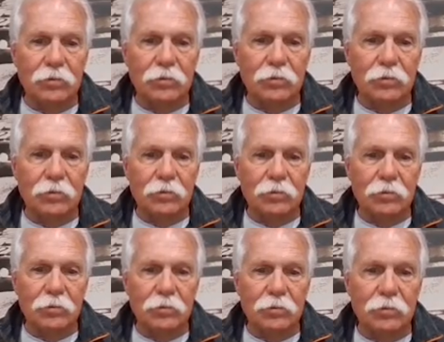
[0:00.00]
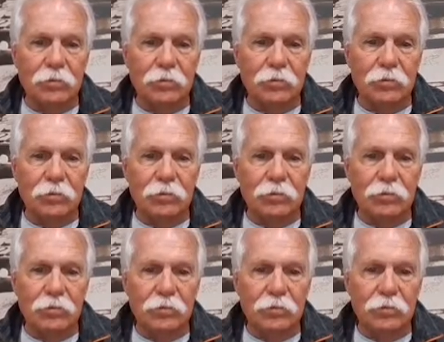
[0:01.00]

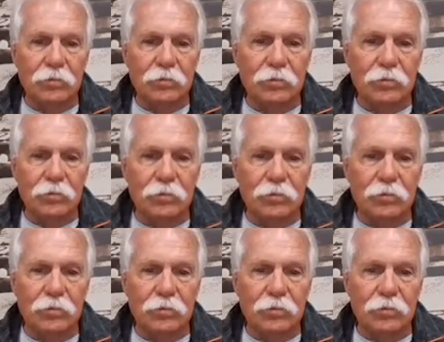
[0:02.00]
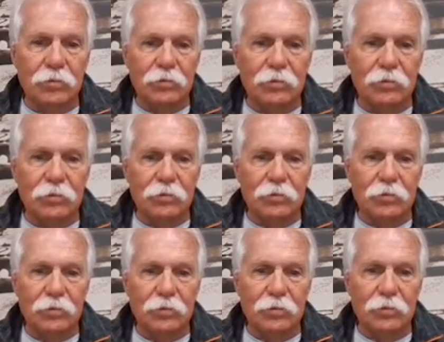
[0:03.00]

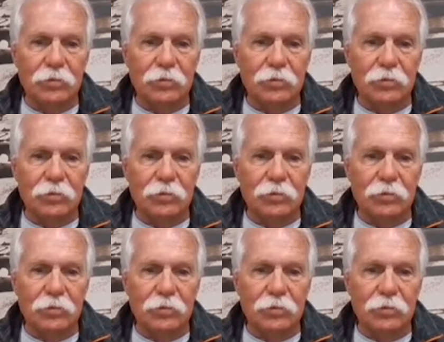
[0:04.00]
The person shown says nothing.